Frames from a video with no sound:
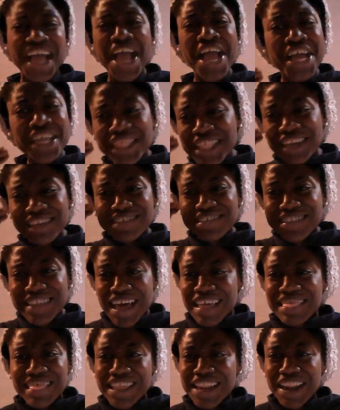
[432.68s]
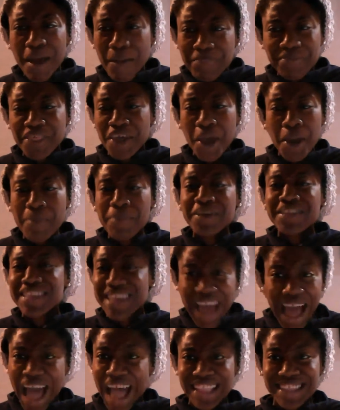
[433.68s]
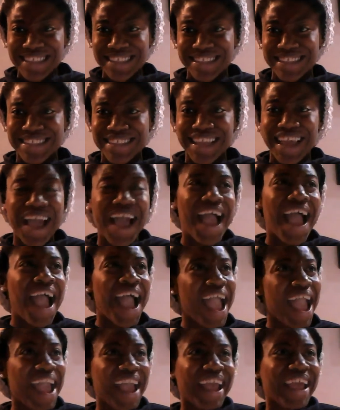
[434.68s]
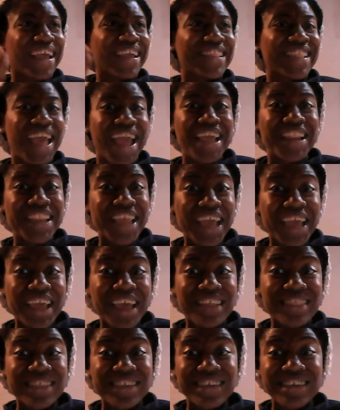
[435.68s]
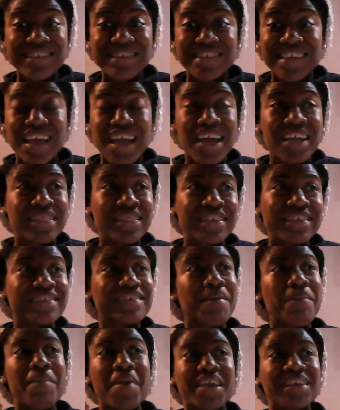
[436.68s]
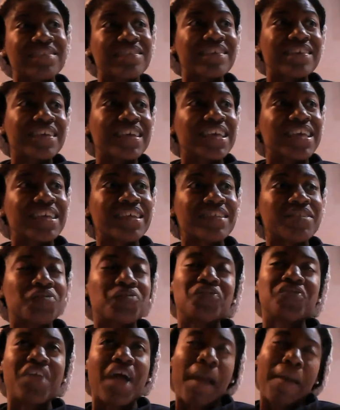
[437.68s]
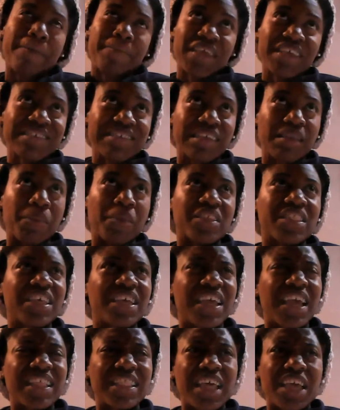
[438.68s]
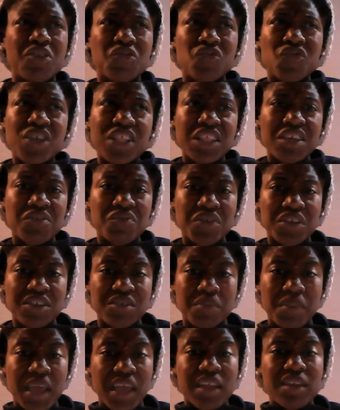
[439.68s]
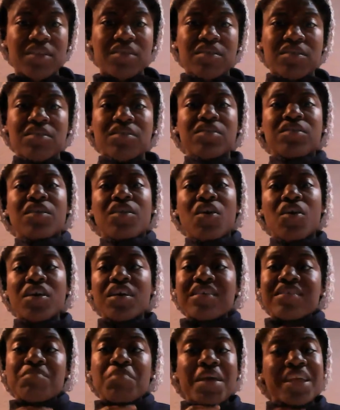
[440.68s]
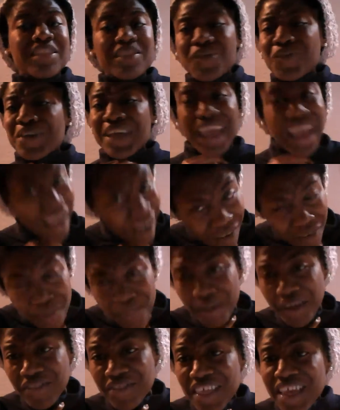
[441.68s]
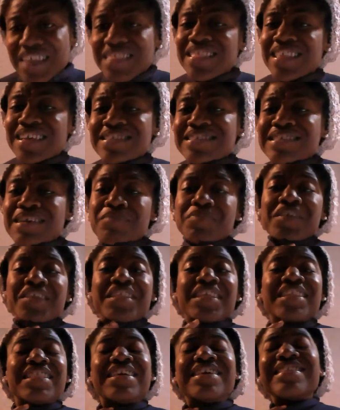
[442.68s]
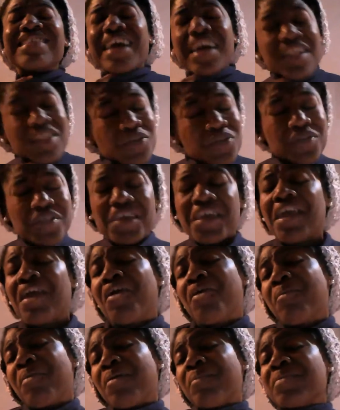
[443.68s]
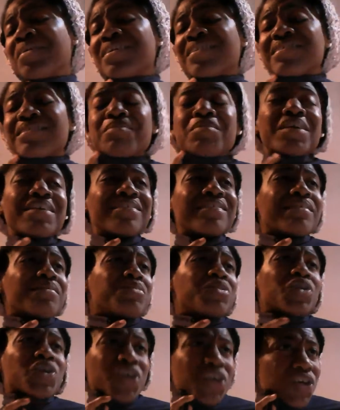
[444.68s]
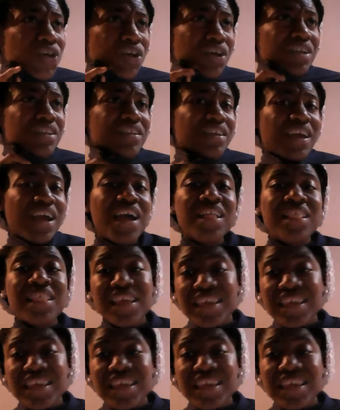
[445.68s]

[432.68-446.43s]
There's nothing up there but cotton. And they get these amazing, it's not amazing, but they get like really rich men, or, you know, because men don't care about that. That's something that they tell you they care about because it makes them look good. Like,